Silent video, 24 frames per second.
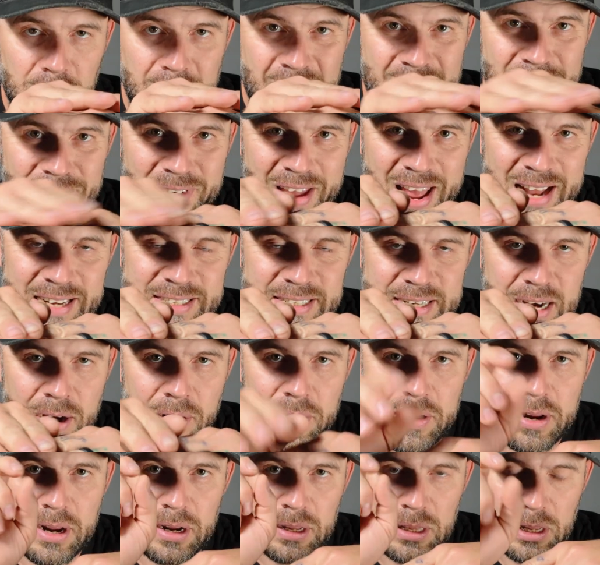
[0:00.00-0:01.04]
little advanced
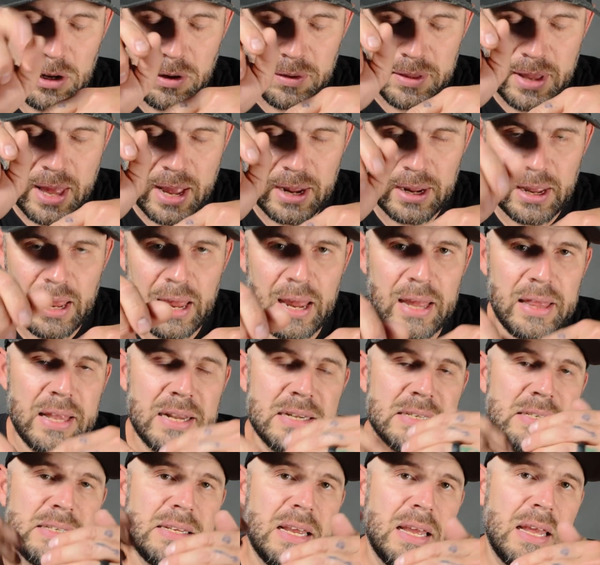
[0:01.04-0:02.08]
area, click on that guy, and
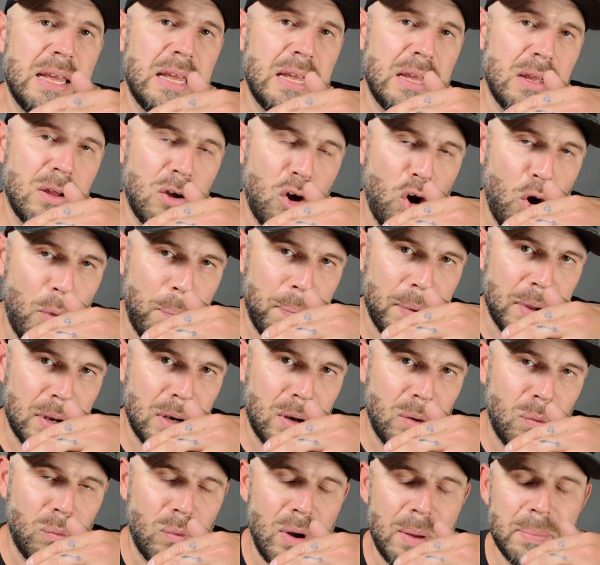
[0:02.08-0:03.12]
then say
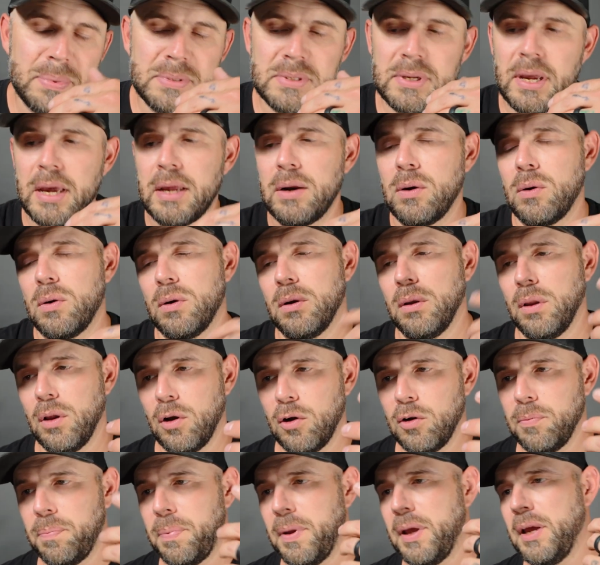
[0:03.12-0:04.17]
open website or
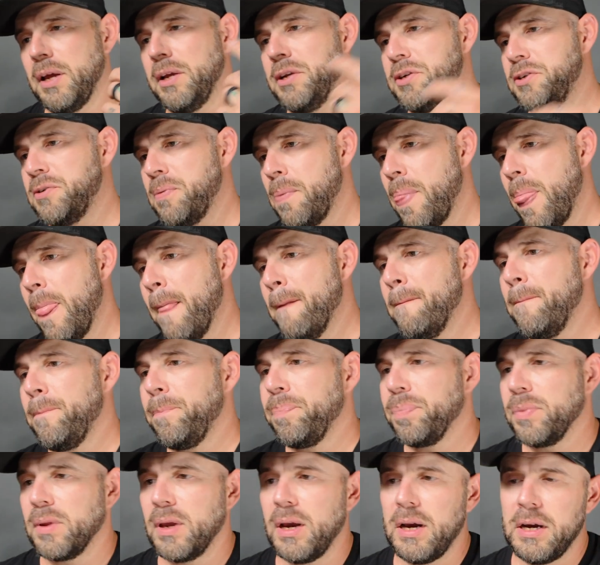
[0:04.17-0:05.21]
load page.
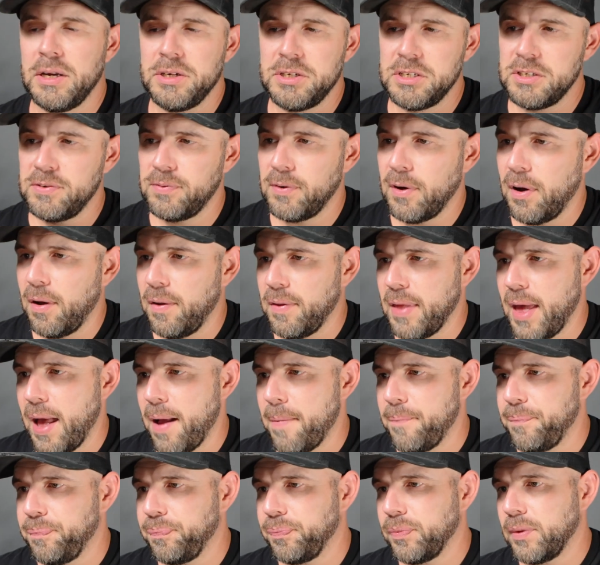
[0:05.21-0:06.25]
Just follow
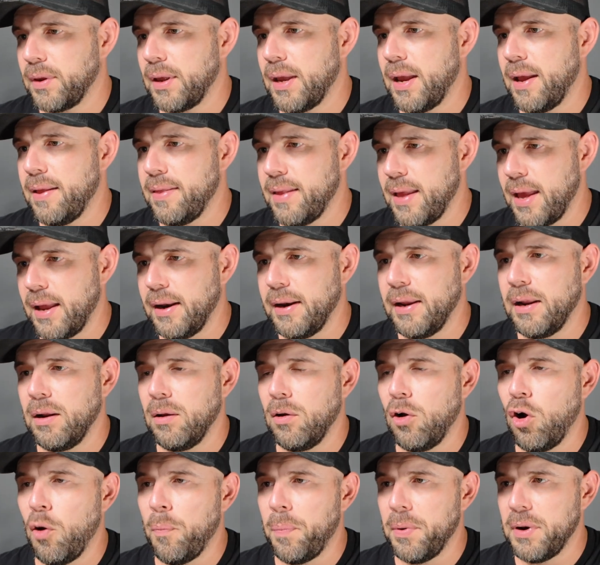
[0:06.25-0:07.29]
that. And then
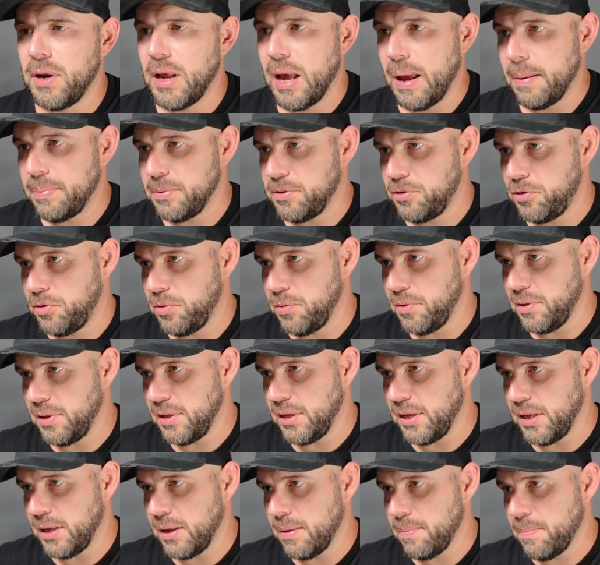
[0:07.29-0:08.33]
it'll open up to
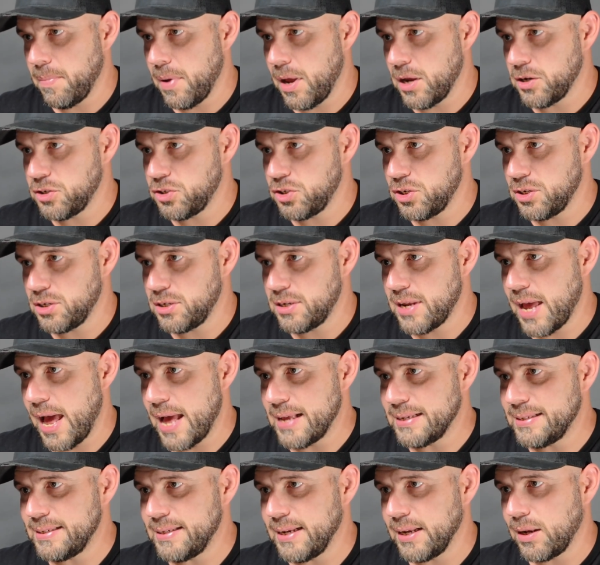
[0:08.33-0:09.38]
the
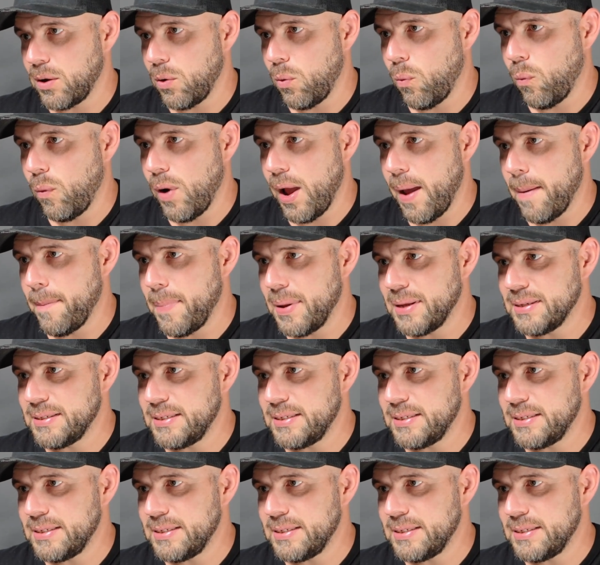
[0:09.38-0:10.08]
Meshtastic Web